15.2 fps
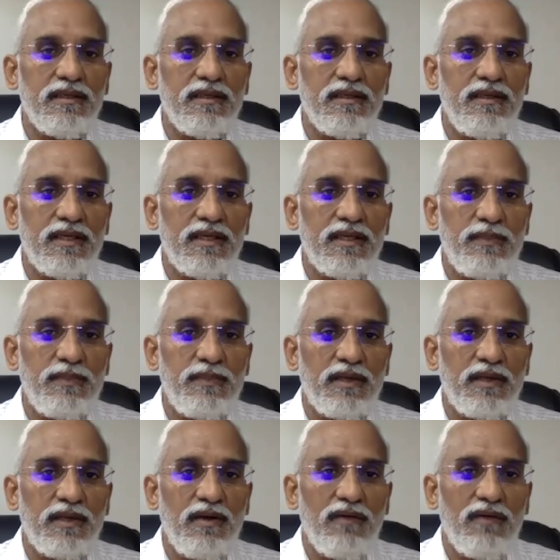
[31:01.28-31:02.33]
in respect
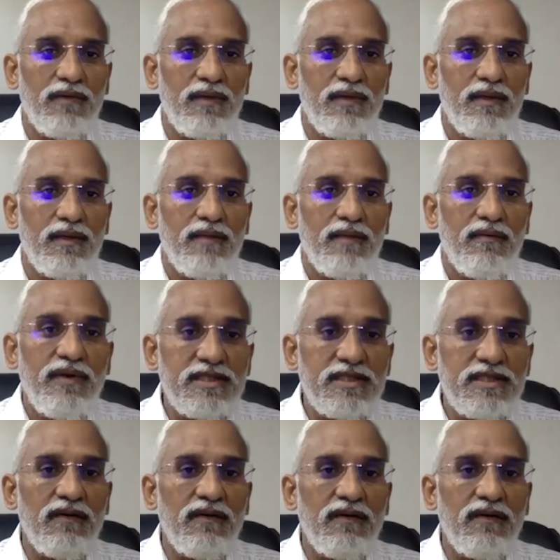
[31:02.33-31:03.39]
of
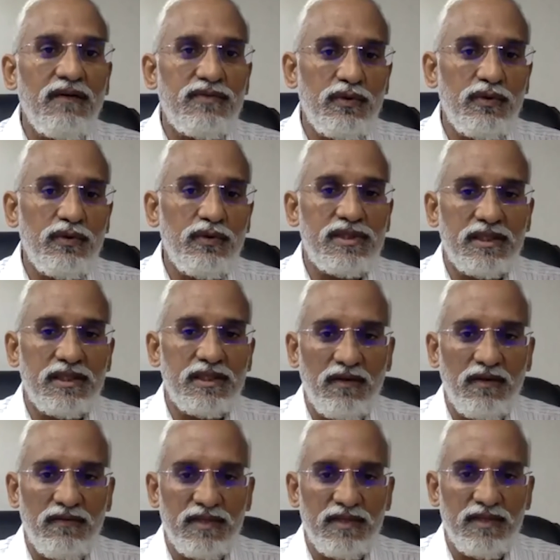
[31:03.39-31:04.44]
vesting of jurisdiction of
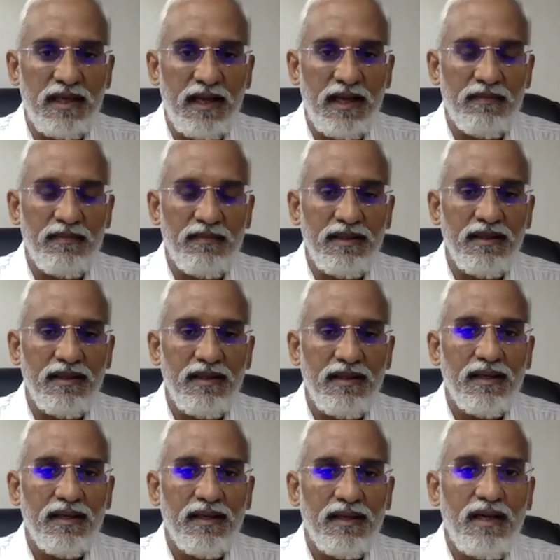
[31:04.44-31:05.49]
this enactment
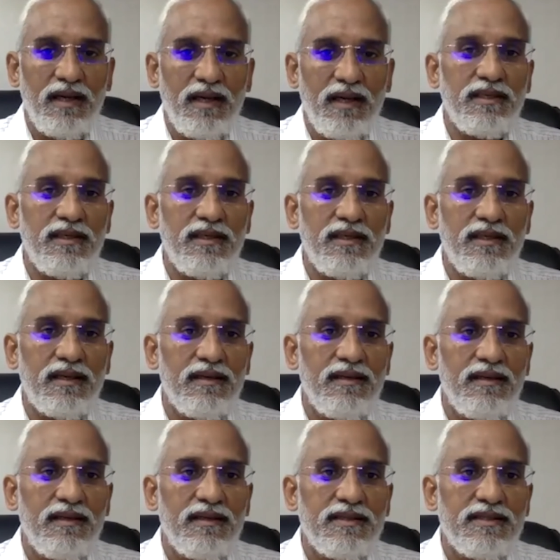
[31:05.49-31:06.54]
comes under
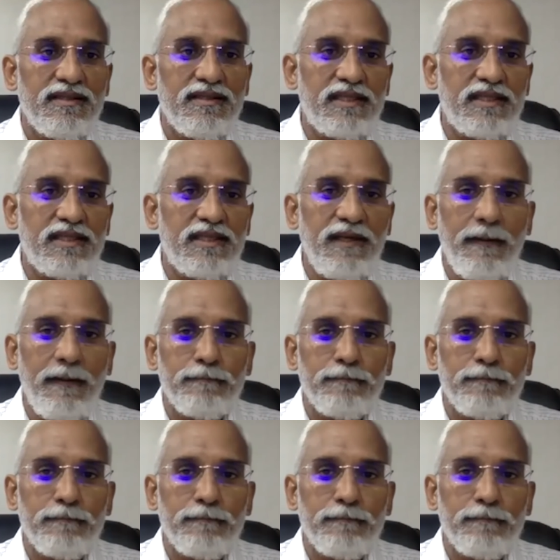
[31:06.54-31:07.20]
section